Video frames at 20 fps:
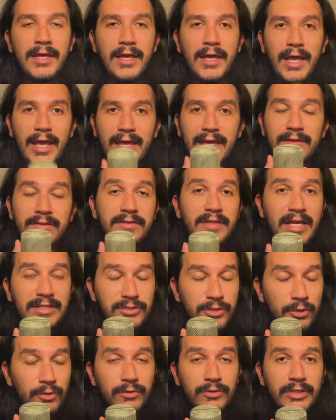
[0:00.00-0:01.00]
And that's
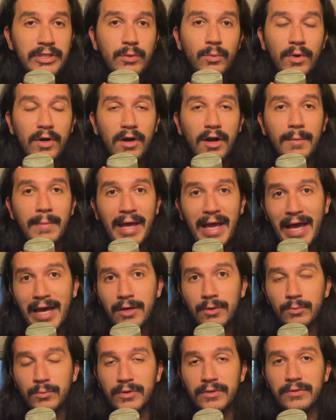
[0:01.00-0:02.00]
currently where I'm
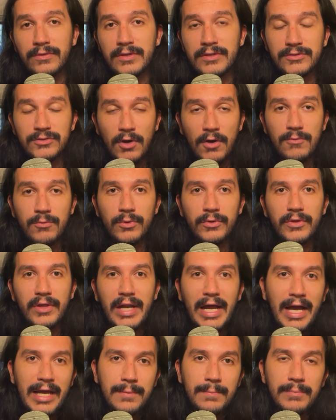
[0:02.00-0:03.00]
at with the software
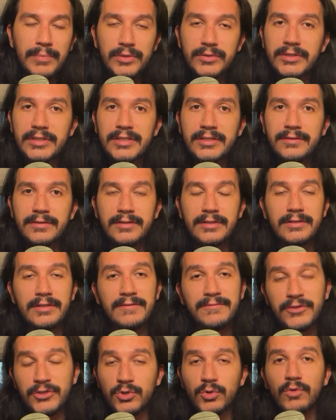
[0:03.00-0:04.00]
that I am building.
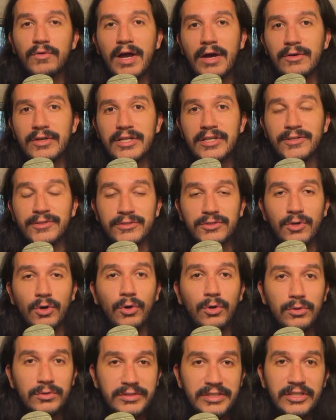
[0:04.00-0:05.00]
If you're new around here, it's
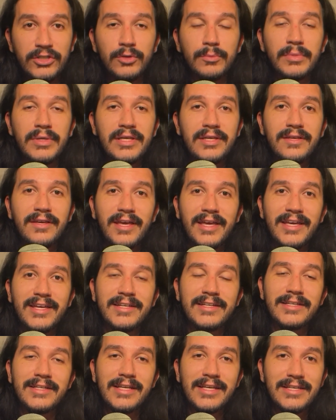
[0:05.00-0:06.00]
called Dinnerbee,
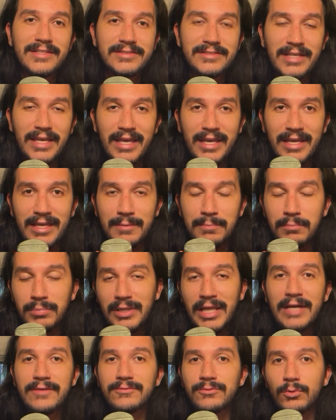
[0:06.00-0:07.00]
and it is a
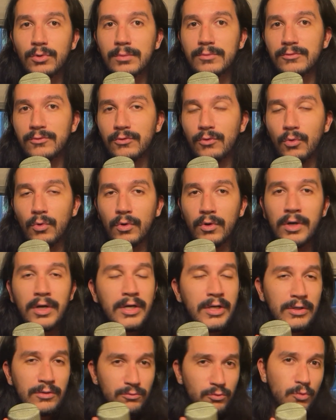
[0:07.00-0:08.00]
platform for
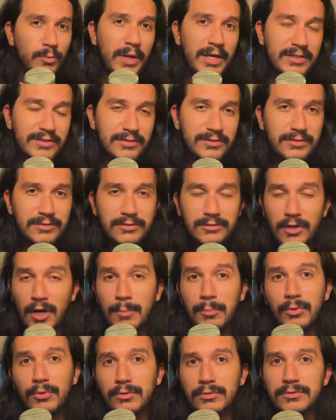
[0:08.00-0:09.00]
roommates,
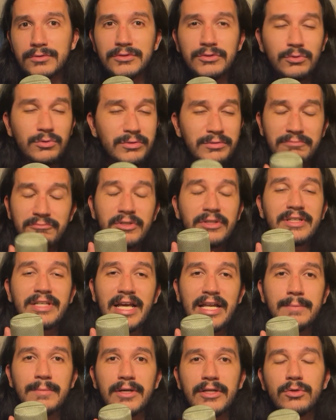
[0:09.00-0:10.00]
couples, or really
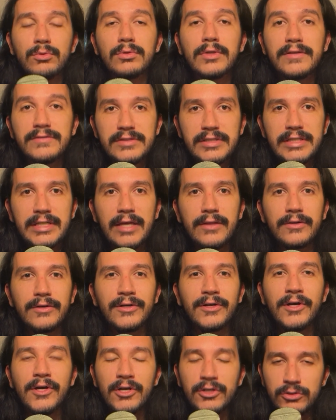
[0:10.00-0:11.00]
anybody who lives
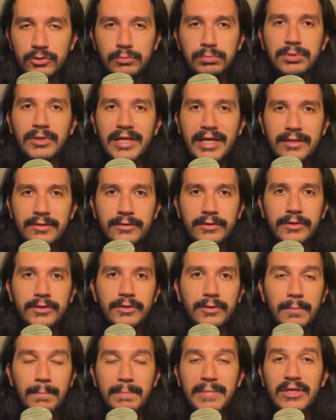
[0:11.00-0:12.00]
together to plan
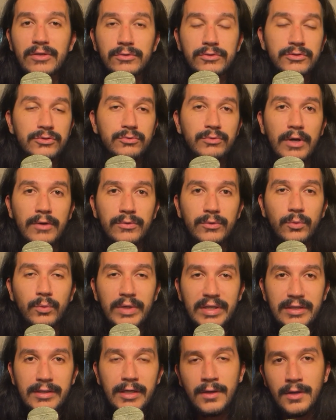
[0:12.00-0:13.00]
their meals throughout the
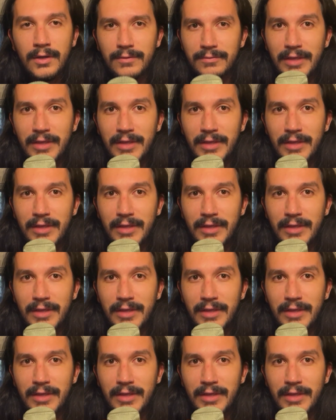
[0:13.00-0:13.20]
week.